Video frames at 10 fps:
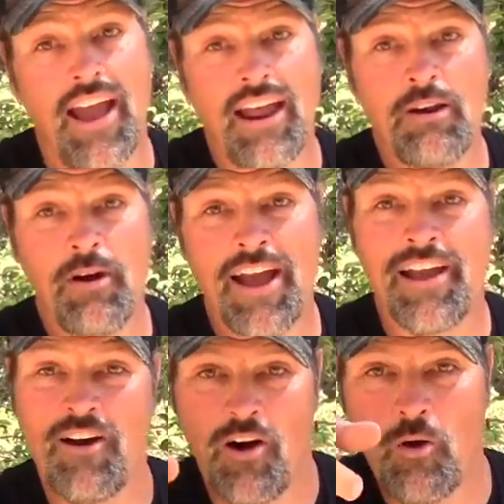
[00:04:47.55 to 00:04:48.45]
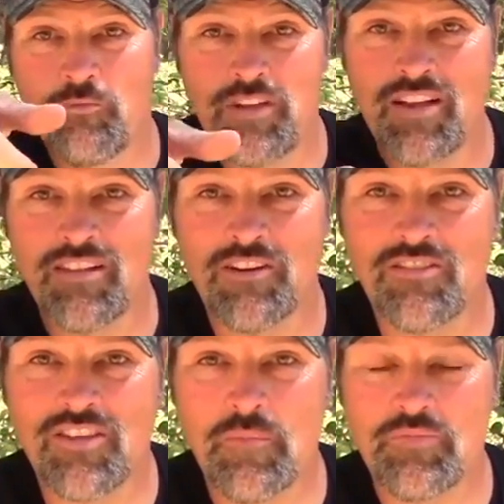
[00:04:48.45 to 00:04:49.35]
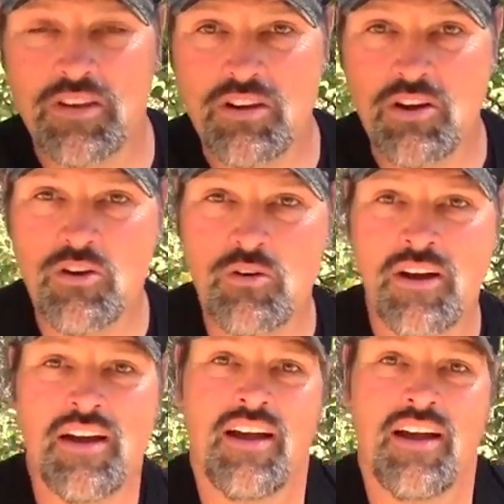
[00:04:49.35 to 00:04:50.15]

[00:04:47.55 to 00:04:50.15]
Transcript: anyway, hopefully you learned something new.